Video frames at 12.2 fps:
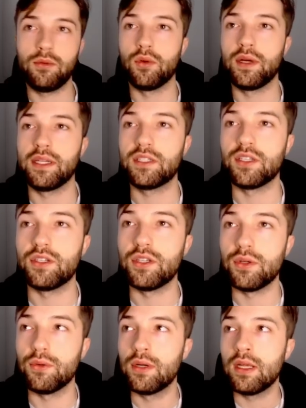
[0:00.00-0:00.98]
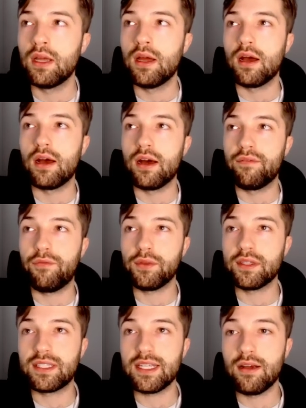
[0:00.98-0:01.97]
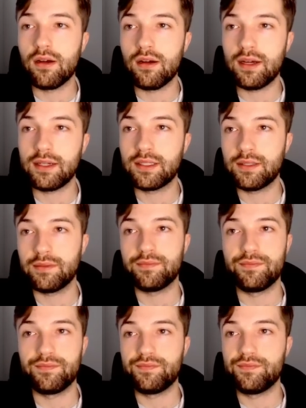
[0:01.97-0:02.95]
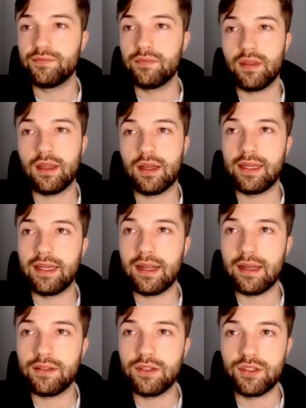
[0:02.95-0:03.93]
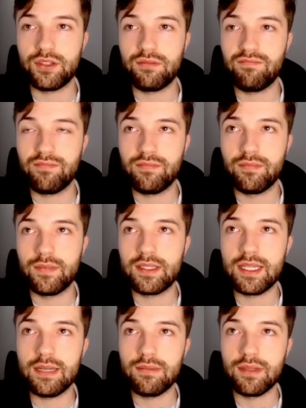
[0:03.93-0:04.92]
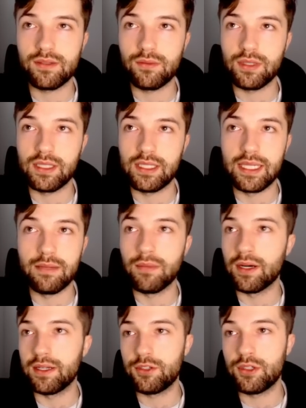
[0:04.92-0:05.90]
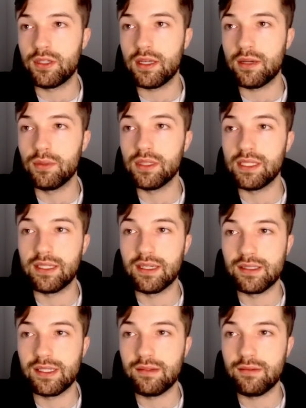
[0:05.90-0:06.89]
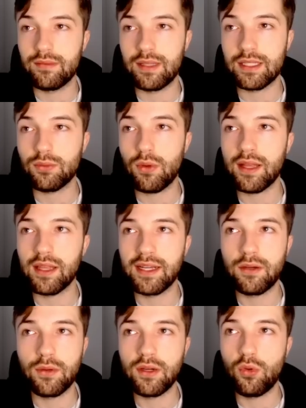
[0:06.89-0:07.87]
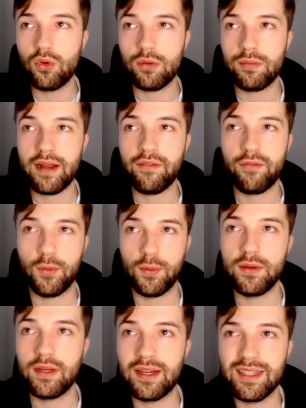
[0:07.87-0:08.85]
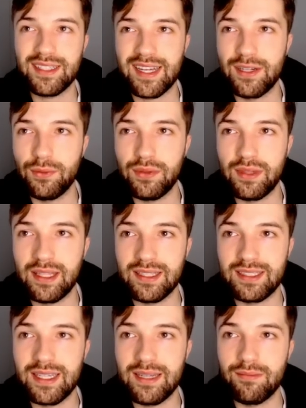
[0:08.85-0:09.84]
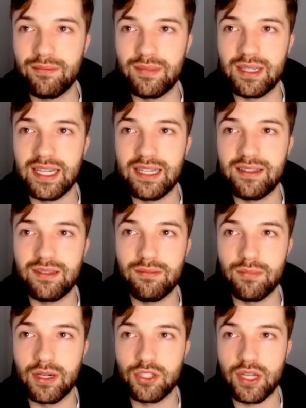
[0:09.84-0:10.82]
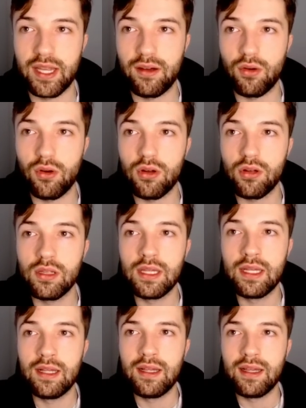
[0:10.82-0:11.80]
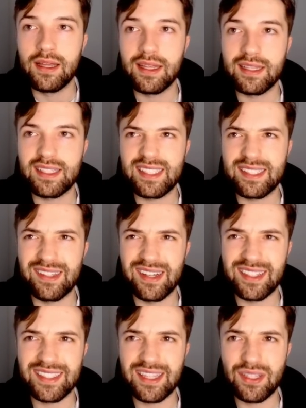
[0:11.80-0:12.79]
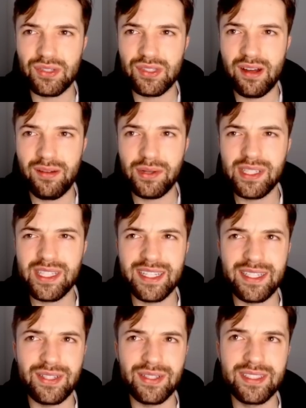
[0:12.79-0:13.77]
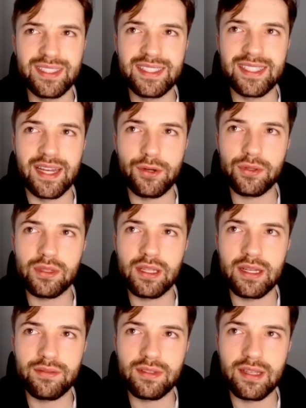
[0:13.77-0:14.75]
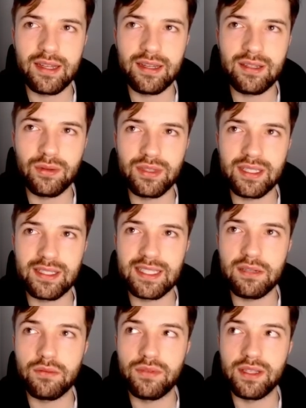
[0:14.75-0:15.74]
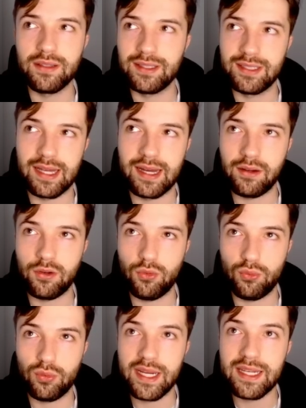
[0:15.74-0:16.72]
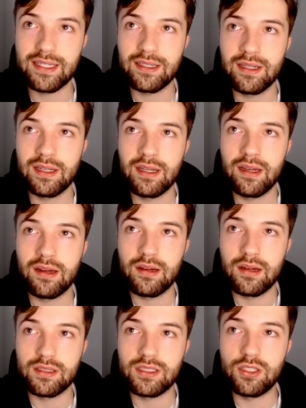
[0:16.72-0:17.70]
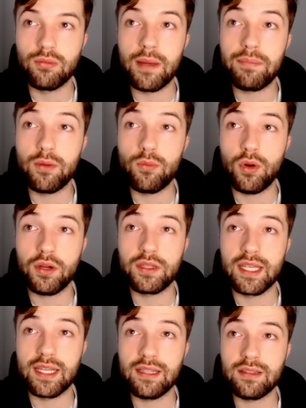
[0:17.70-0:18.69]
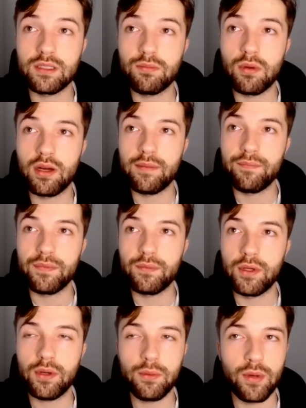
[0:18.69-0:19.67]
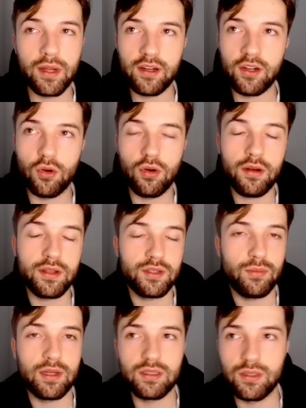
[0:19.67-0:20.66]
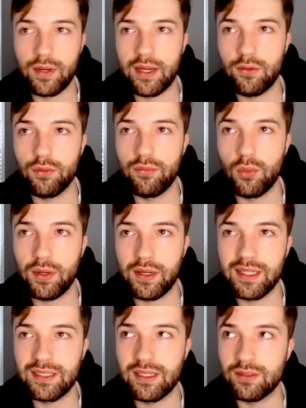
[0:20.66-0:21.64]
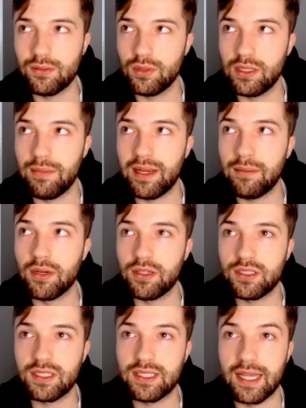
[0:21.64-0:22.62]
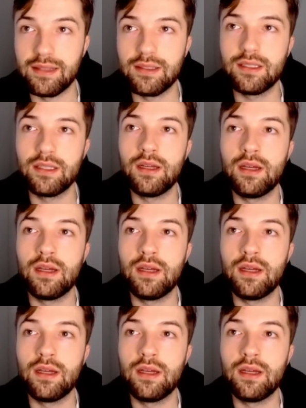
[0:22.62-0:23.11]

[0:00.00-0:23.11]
going to do. For the Seahawks, again, this team doesn't really need much. It really doesn't. That's why I like going quarterback for you guys. I don't think this team needs much at all. It sucks that there's not really a good center left. I don't think Steve Avila is that great. Still might be worth taking at this spot. We already went guard as well, so Andrew Voorhees doesn't really make much sense.